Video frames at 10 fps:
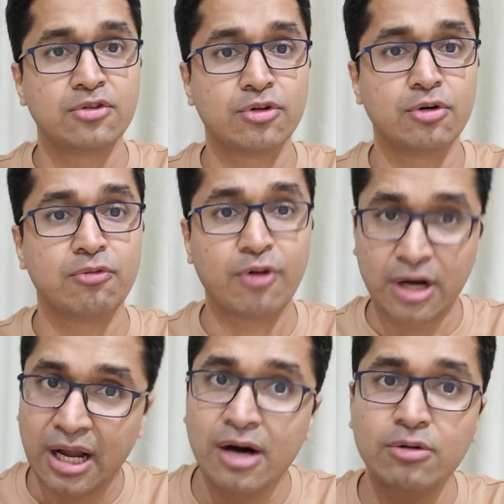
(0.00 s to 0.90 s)
So
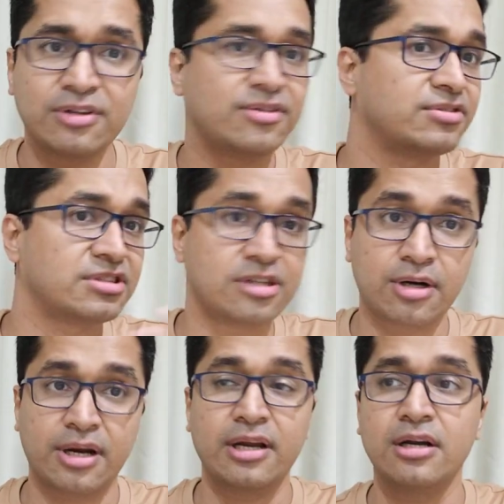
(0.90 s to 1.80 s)
for now, this is just
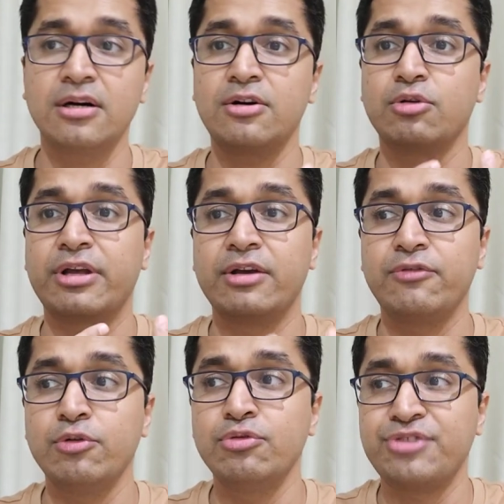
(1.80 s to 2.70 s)
a trailer to
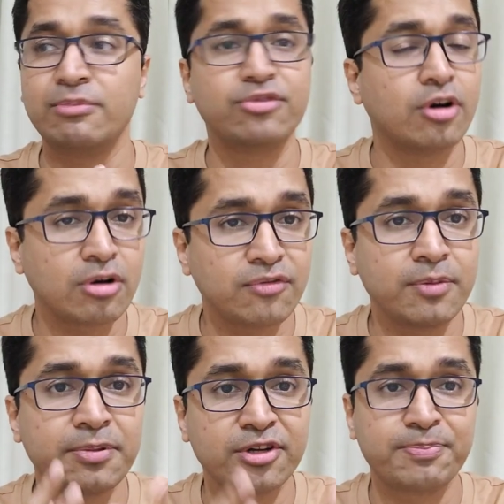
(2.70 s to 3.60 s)
give you some sort
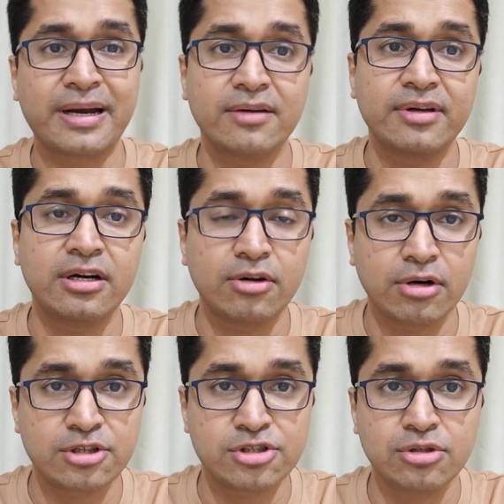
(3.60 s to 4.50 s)
of a perspective and
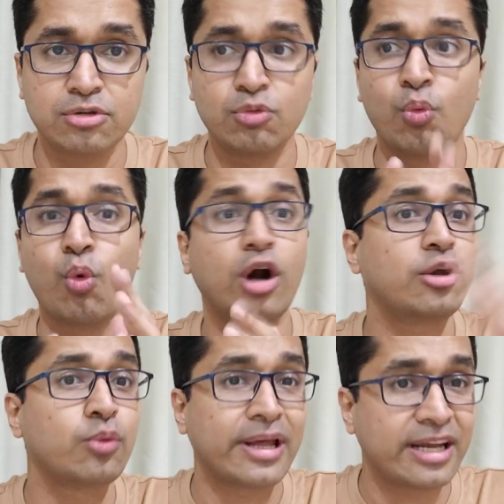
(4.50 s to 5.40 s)
introduction to
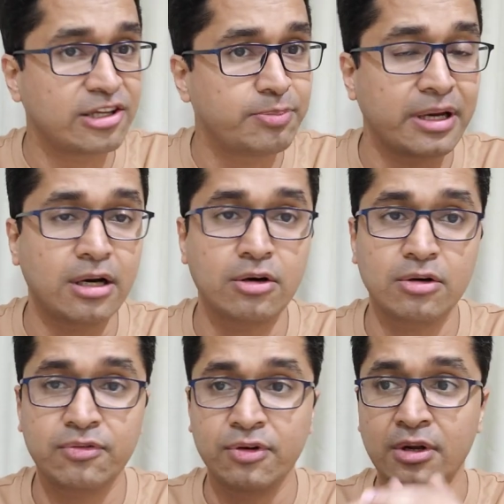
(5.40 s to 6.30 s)
what you can expect
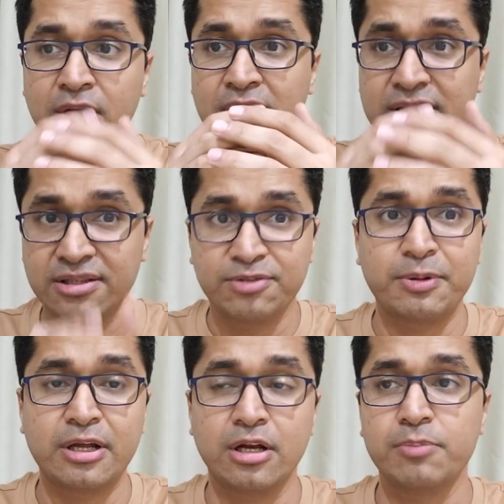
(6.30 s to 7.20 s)
out of this
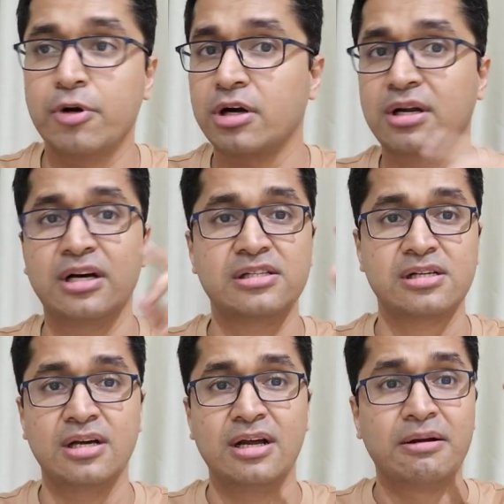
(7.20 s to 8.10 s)
particular
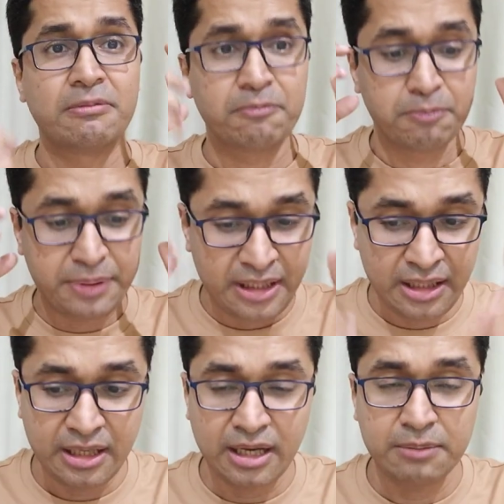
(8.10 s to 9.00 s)
podcast.
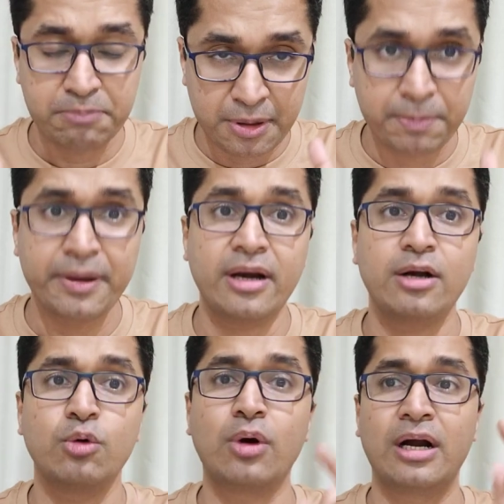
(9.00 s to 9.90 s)
Be
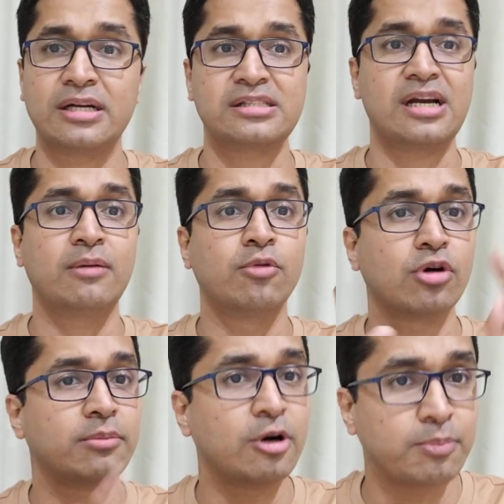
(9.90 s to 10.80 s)
prepared to understand
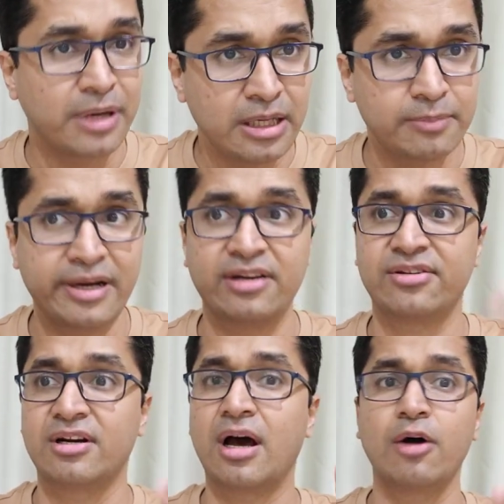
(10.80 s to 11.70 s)
more about money
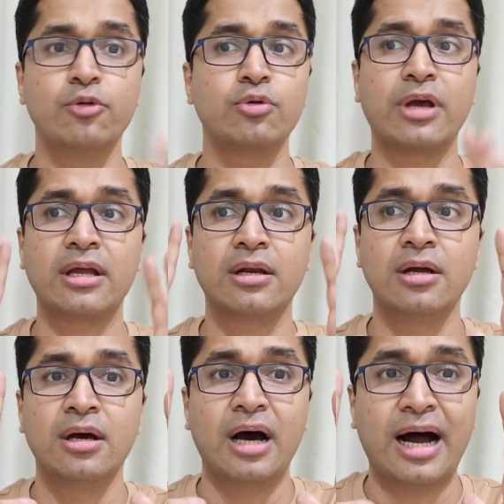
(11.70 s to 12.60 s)
mindset, how you
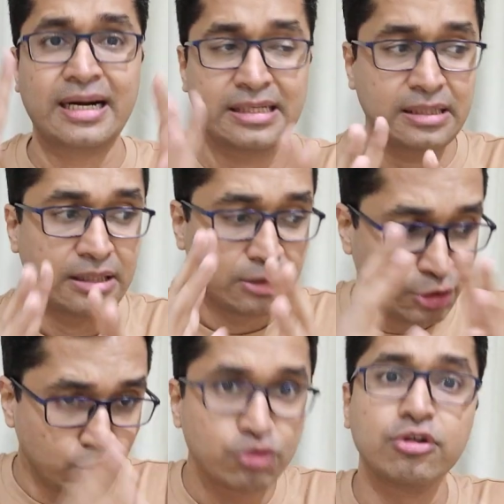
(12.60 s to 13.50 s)
can and
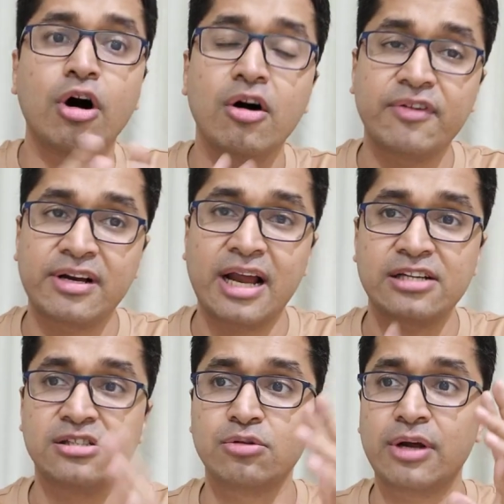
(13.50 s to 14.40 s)
use law of
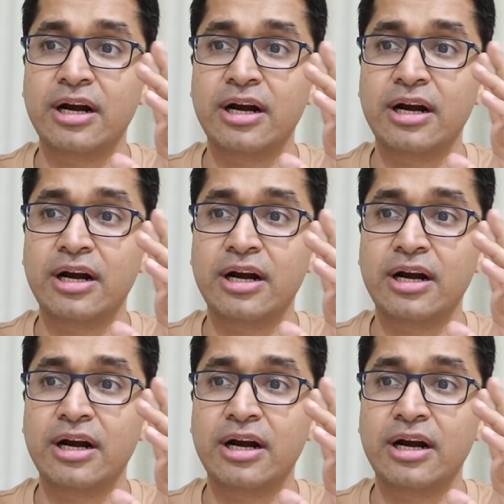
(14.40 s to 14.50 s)
attraction